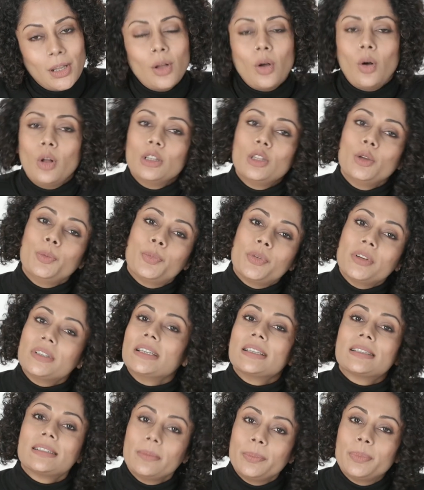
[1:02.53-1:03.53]
Although
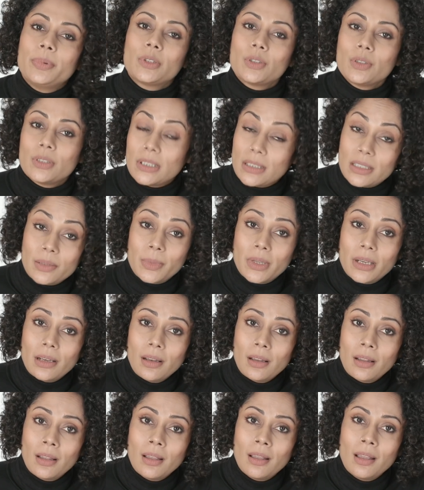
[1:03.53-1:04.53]
pretty simple to determine,
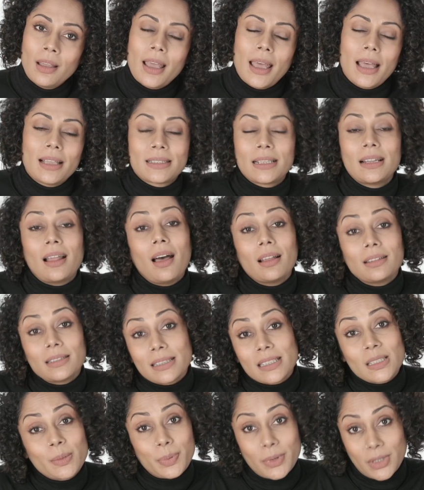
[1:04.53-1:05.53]
as an
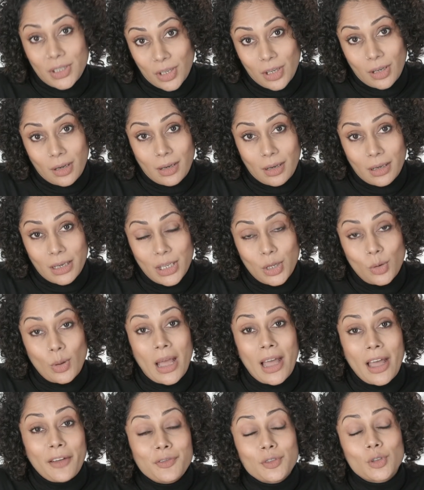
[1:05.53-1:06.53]
artist particularly, you
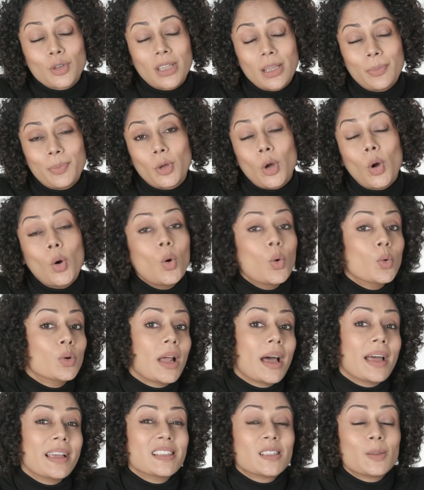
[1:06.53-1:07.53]
have to keep your own
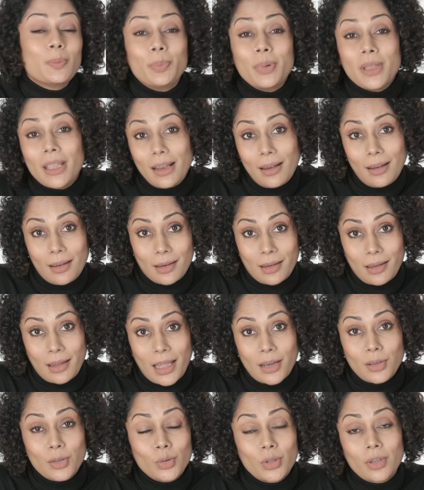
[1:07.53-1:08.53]
eyes peeled
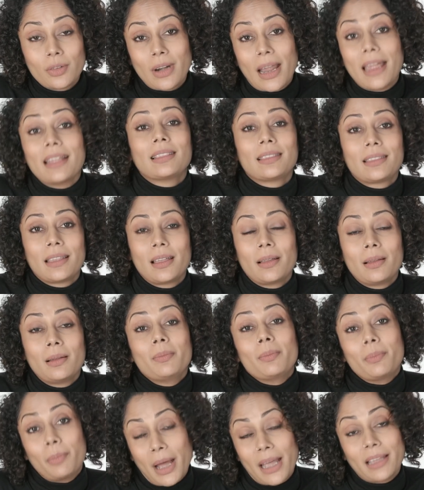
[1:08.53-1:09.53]
and do the right thing
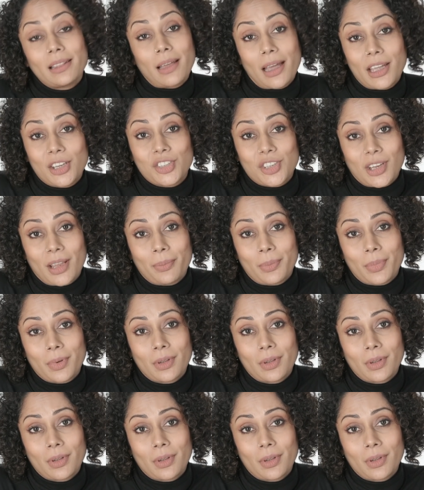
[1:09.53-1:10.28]
by the eye shape.